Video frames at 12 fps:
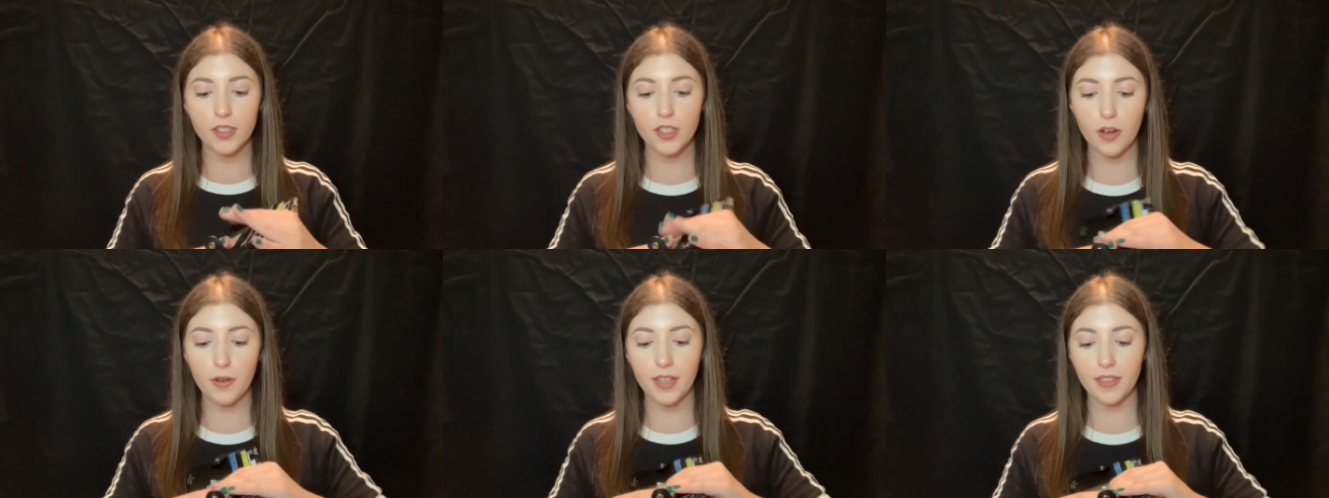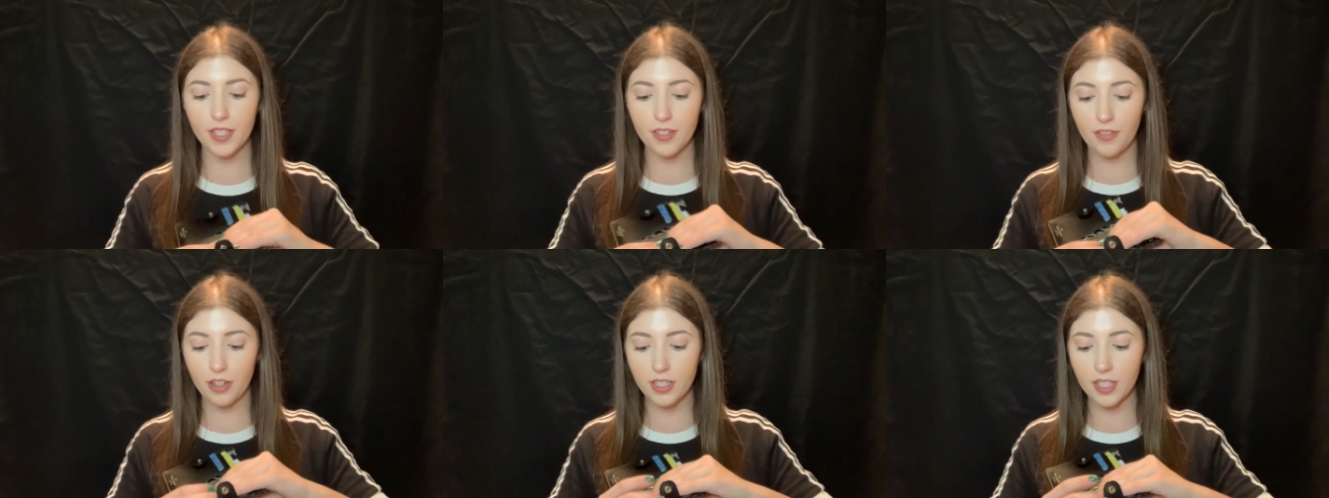So in this
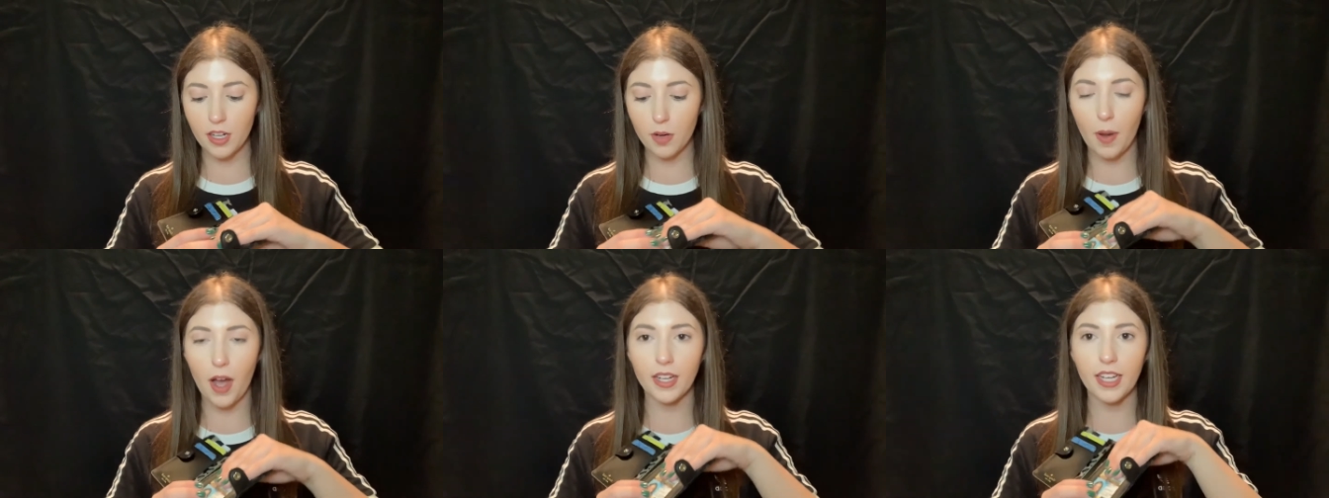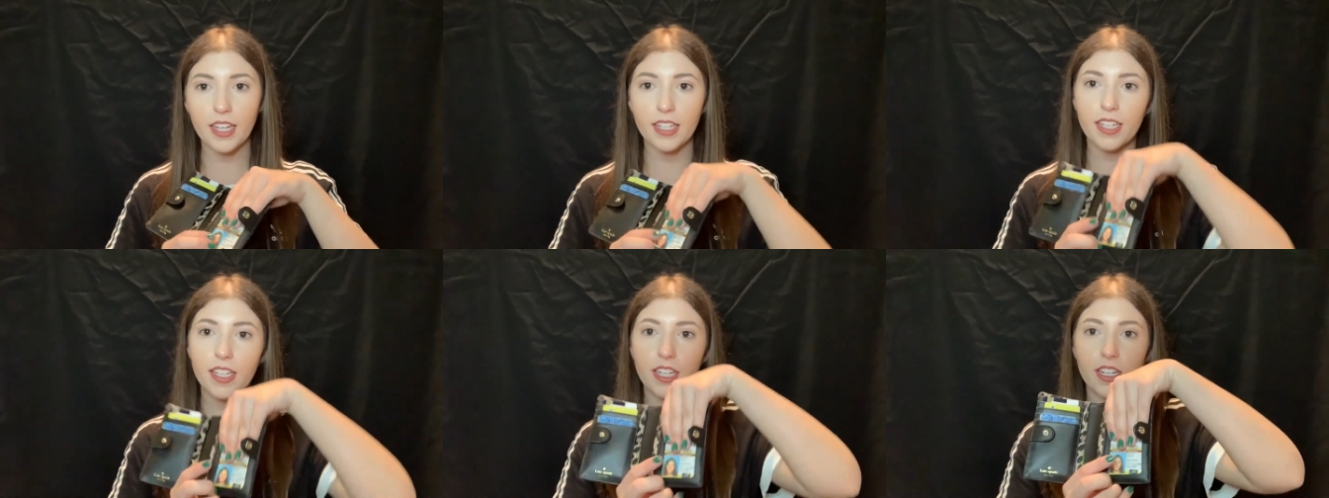first little pocket
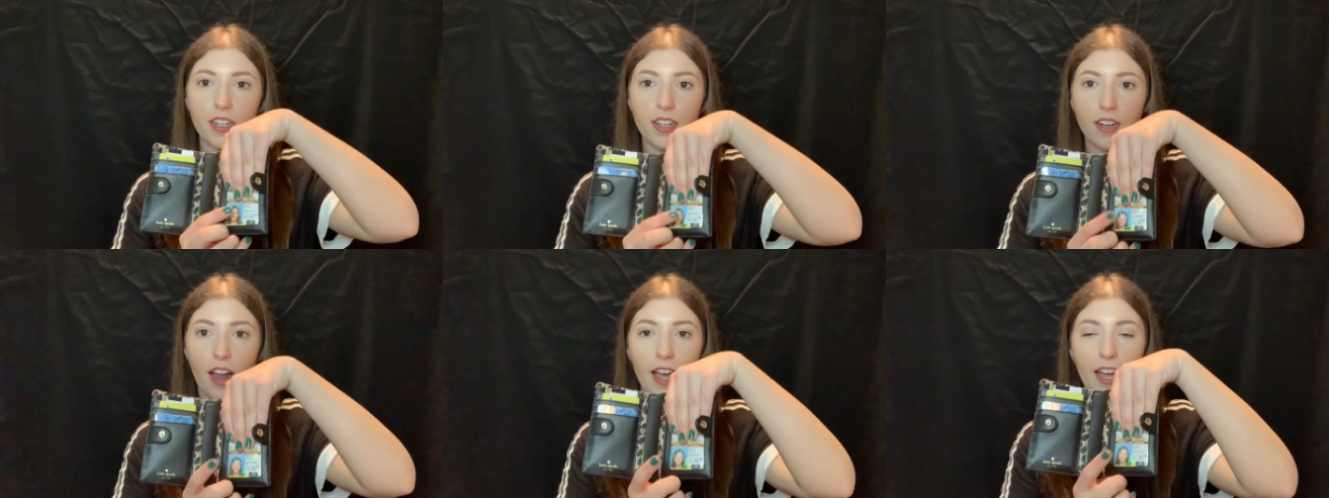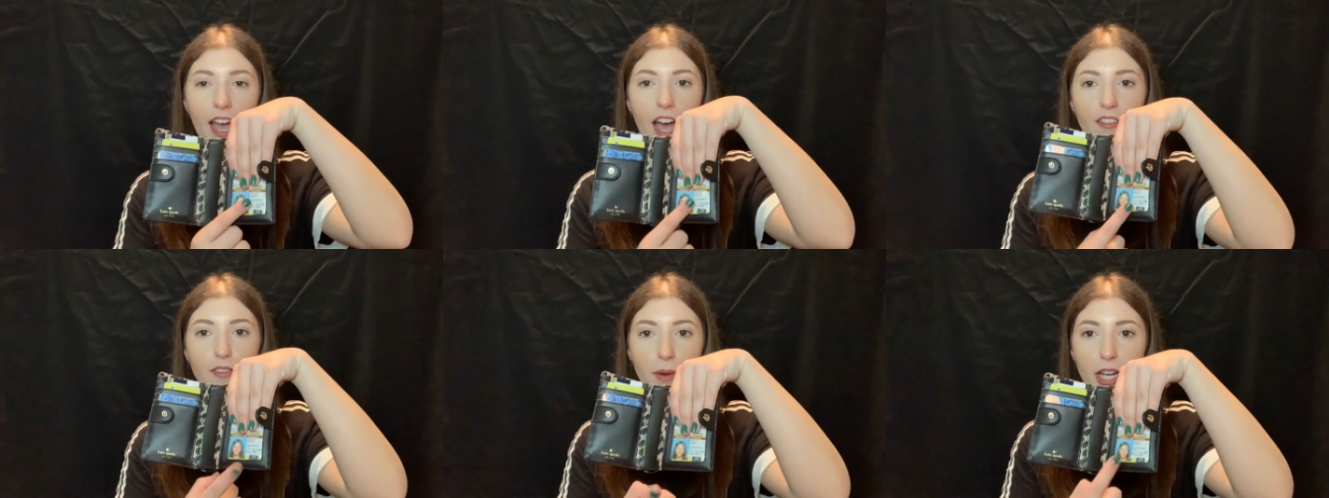here, I
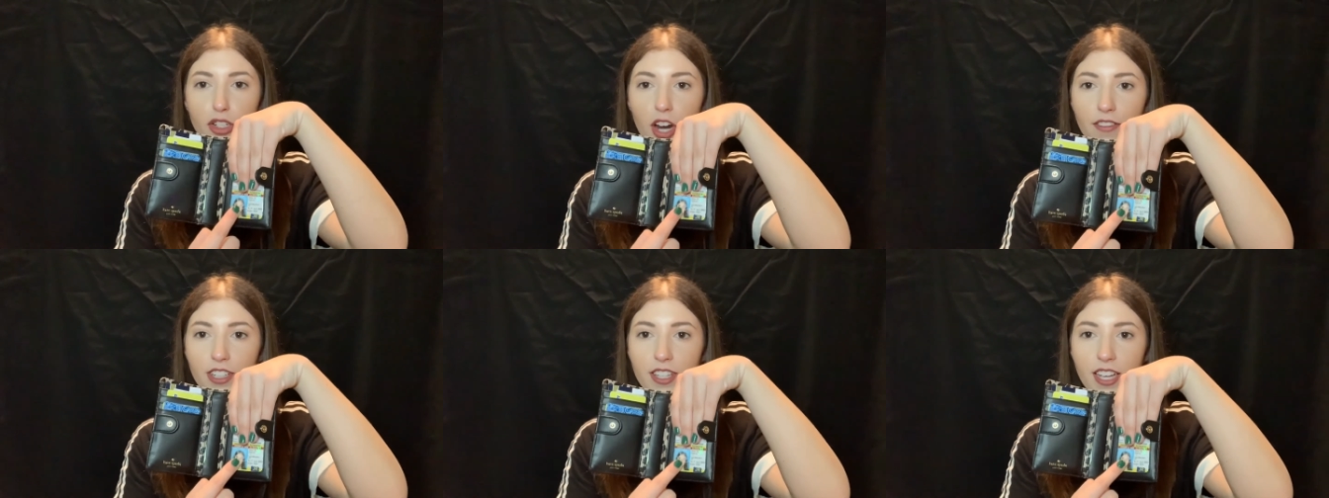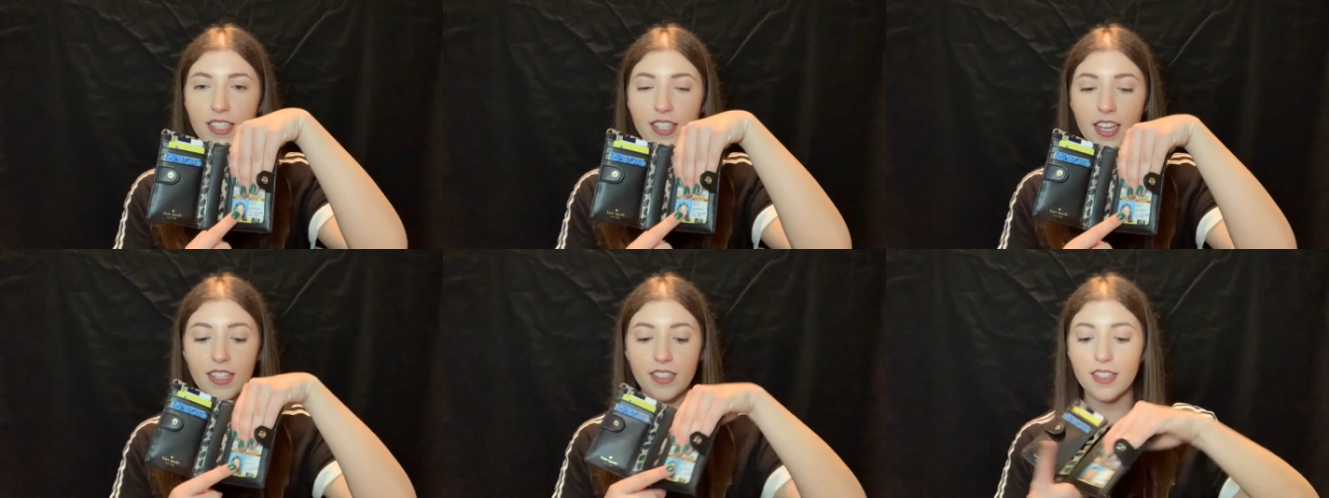have my driver's
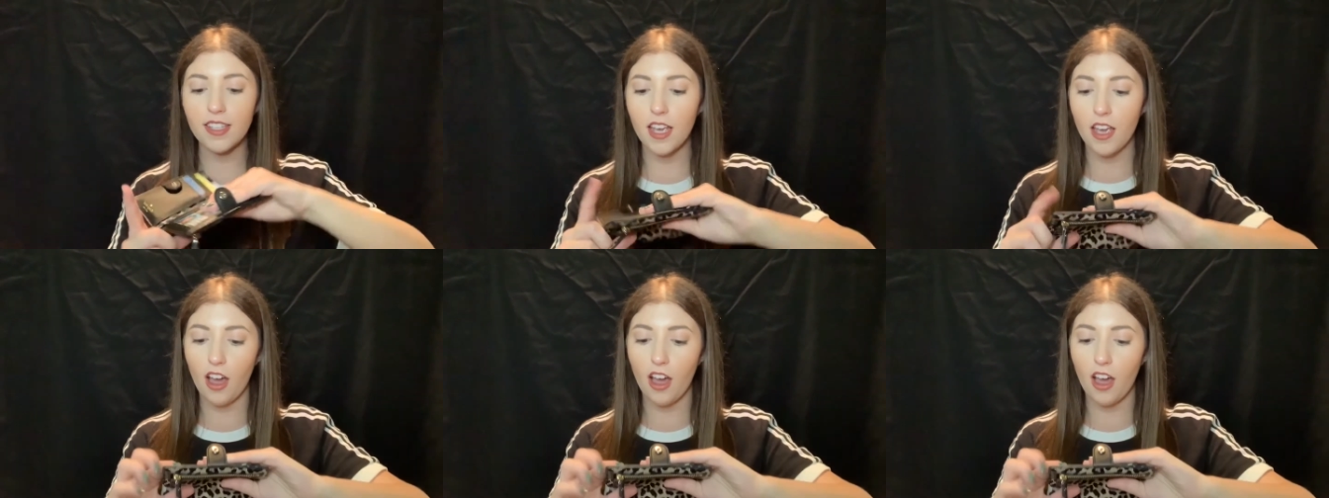license.